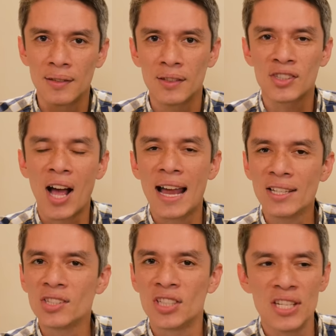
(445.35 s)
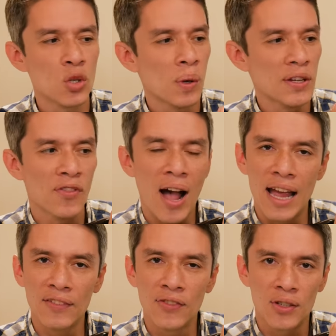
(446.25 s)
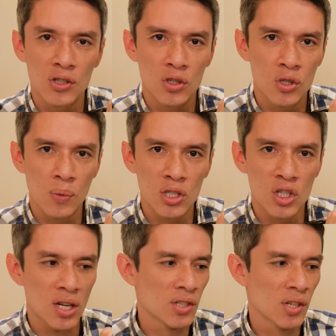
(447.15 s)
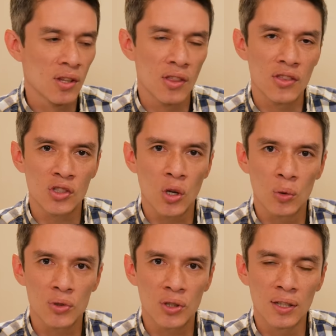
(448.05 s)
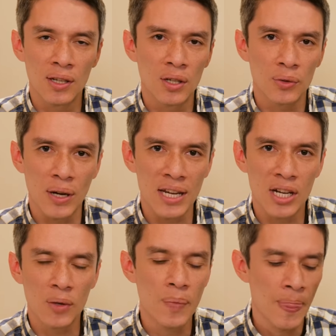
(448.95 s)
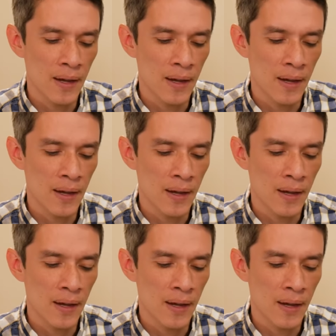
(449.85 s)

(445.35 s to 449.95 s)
size T25 to adjust this hosel right here